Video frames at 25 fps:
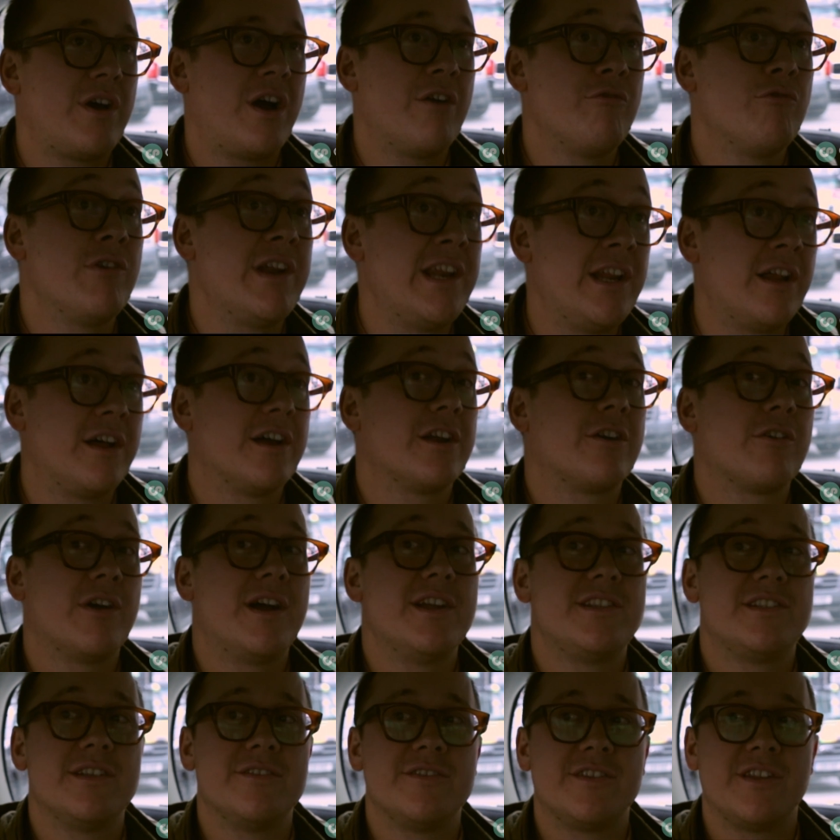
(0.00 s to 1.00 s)
I really like
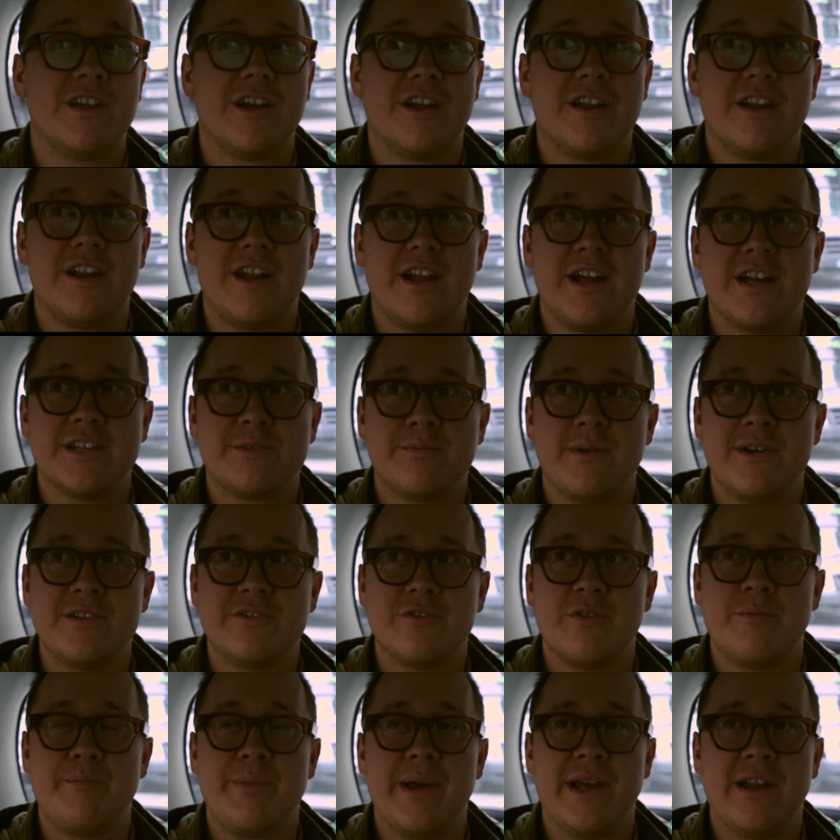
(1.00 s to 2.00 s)
creatives that I
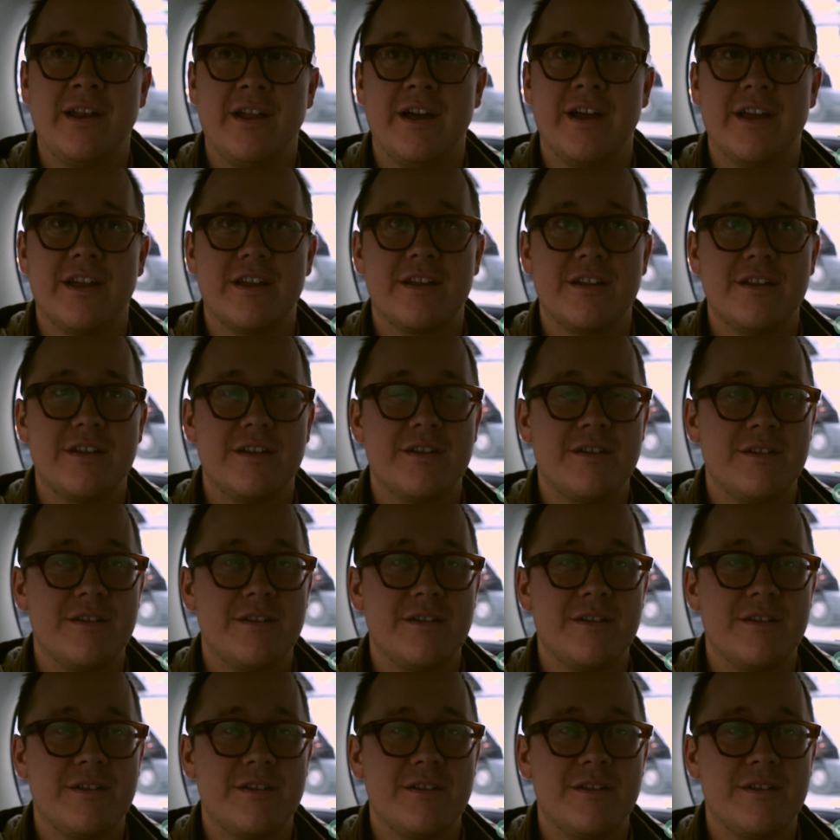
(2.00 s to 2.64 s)
suppose are a bit like